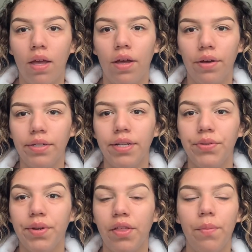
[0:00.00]
Okay, so
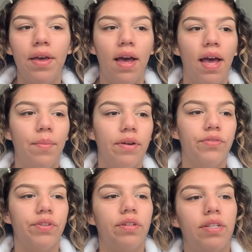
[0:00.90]
now that my eyebrows
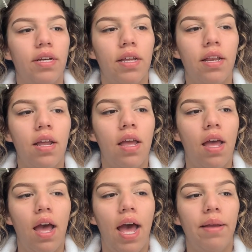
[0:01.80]
are done,
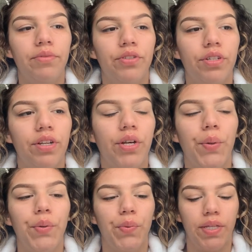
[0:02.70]
I'm just gonna go
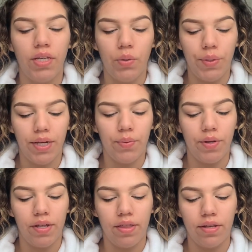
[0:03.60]
in really quick
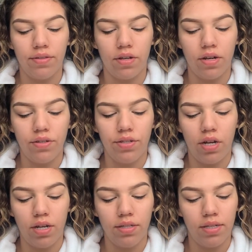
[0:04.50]
with this
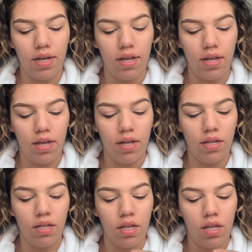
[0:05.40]
Anastasia
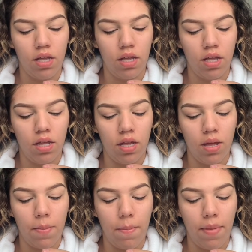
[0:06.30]

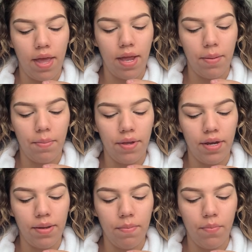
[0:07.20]
in
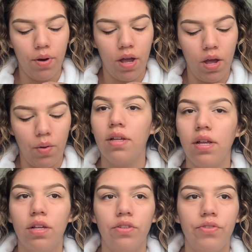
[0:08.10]
medium brown.
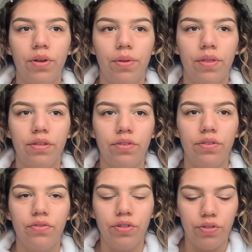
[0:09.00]
So this is
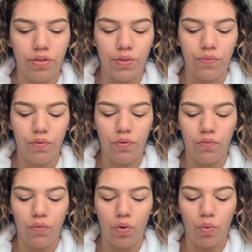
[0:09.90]
just useful
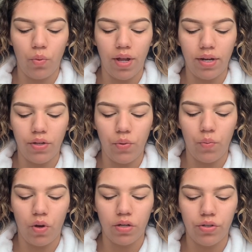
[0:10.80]
for when you
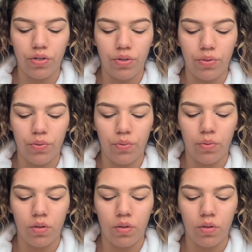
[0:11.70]
want to